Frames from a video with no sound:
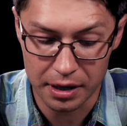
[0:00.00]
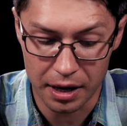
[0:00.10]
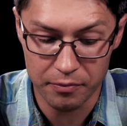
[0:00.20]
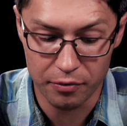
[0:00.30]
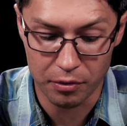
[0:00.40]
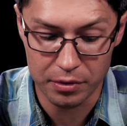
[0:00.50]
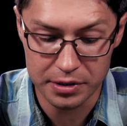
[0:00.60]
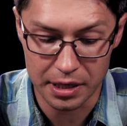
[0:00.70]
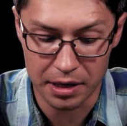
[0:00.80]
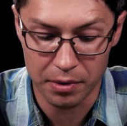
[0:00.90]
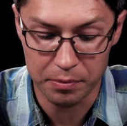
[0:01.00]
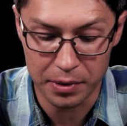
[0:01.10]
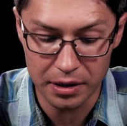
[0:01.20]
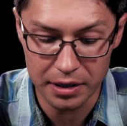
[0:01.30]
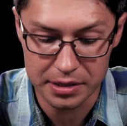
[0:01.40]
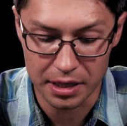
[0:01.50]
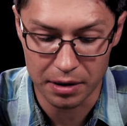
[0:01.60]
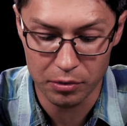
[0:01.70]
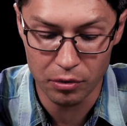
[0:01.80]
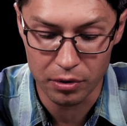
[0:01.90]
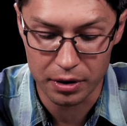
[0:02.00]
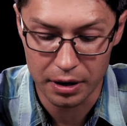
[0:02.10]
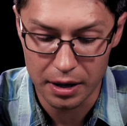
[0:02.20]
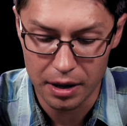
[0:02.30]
came forward to him, appealing to him, Lord,